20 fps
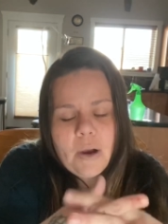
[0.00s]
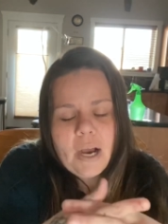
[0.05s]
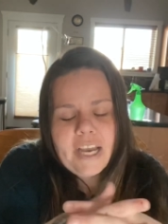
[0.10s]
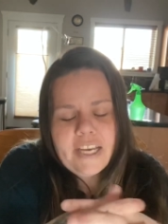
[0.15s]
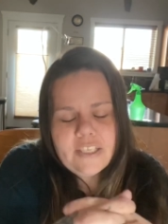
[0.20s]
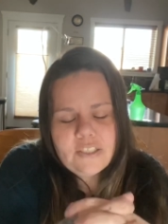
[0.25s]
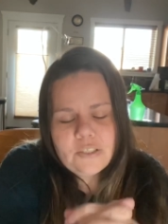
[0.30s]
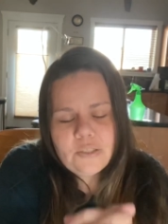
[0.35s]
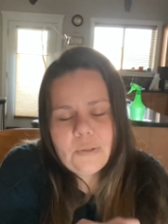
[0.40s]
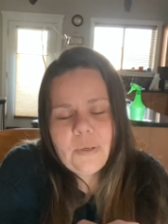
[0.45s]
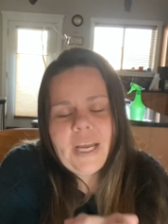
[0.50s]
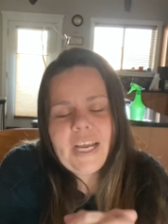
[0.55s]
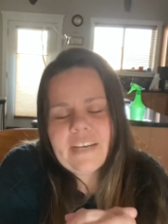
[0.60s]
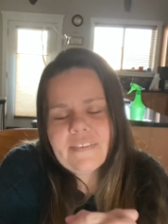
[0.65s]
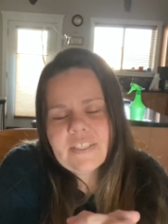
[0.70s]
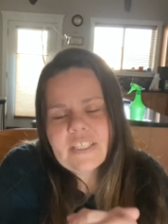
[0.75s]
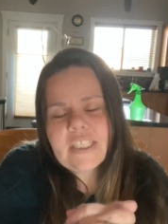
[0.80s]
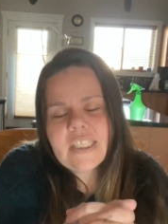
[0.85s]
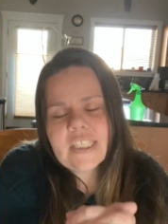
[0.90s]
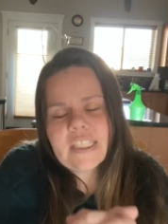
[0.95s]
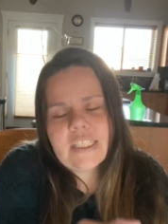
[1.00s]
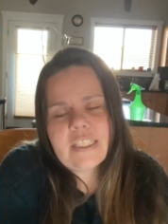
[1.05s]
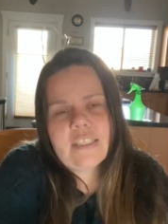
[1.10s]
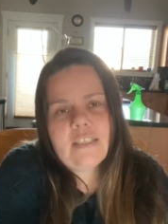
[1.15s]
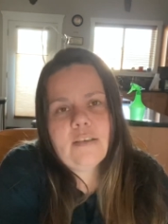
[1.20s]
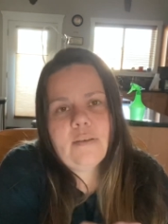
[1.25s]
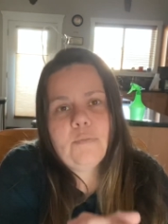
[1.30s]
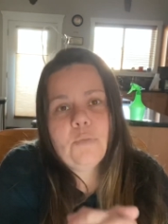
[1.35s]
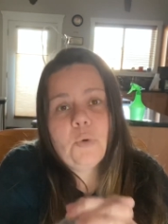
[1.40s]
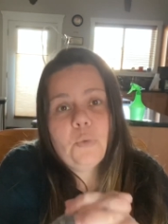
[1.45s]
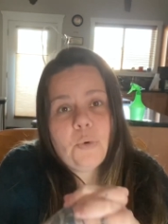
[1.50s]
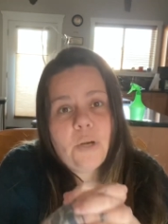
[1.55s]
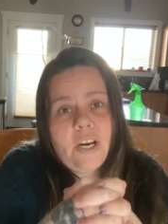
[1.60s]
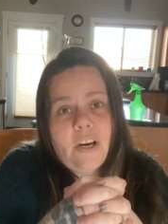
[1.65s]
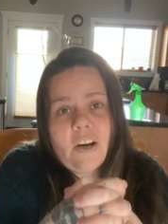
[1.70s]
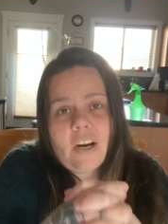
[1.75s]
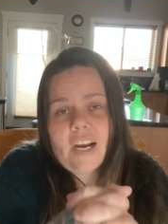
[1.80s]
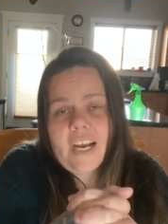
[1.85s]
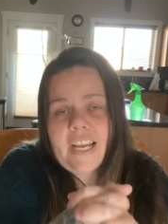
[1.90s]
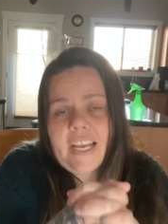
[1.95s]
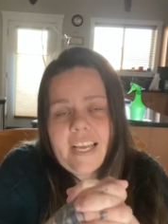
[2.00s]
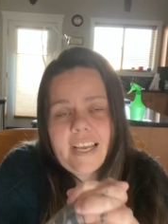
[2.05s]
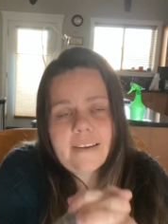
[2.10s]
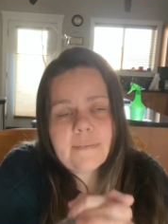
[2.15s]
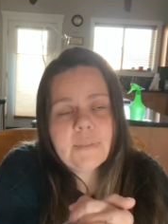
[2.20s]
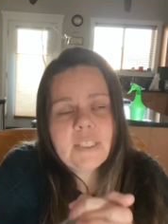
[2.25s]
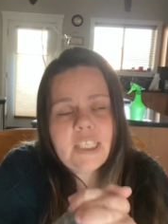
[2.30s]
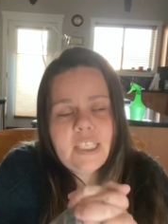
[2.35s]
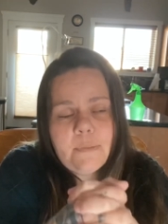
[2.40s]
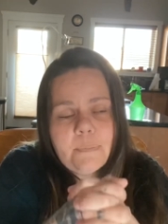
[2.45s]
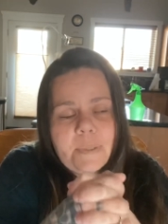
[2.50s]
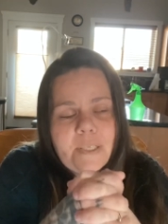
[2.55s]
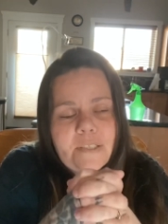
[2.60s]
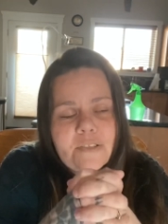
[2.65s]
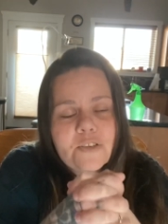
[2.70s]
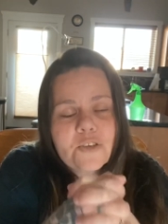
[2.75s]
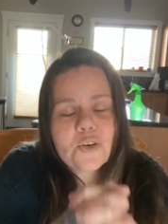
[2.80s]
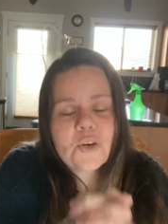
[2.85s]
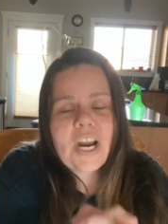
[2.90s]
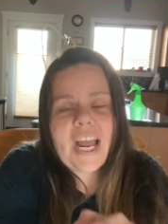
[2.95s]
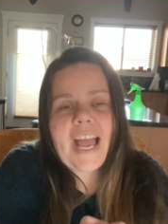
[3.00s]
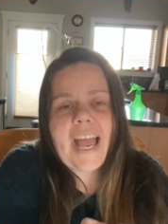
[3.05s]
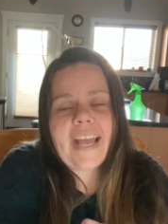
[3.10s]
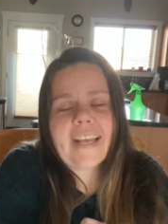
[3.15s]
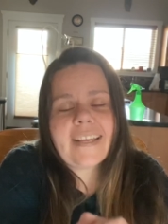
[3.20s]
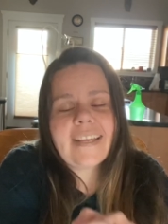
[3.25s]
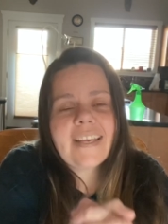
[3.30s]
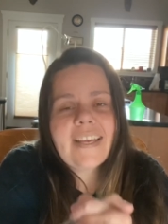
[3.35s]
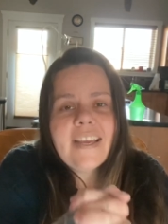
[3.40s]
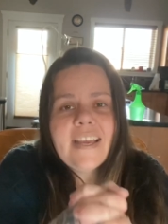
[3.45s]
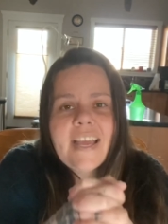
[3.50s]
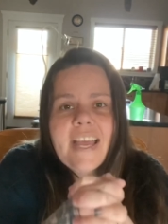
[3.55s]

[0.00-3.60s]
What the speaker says: I do have a system where I am keeping track,